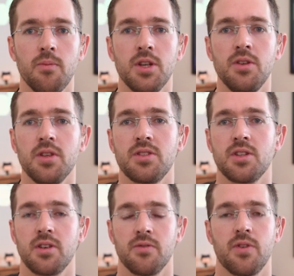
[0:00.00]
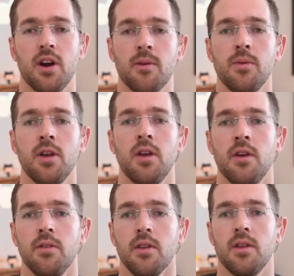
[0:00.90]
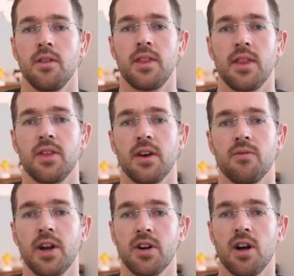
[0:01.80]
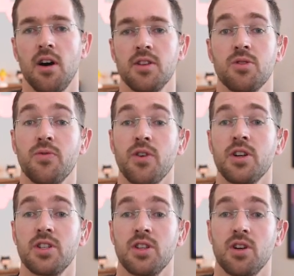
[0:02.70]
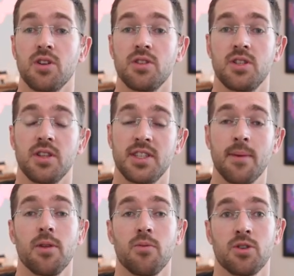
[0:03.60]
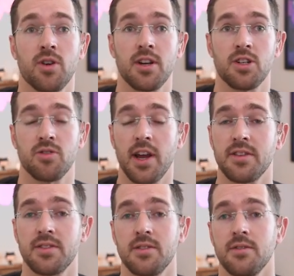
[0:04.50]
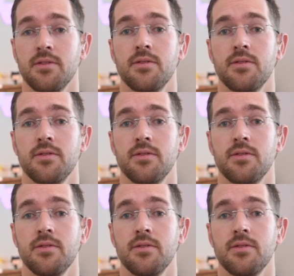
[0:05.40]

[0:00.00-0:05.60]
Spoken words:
And we do this to confirm that the render call is referring to the template we're trying to trace.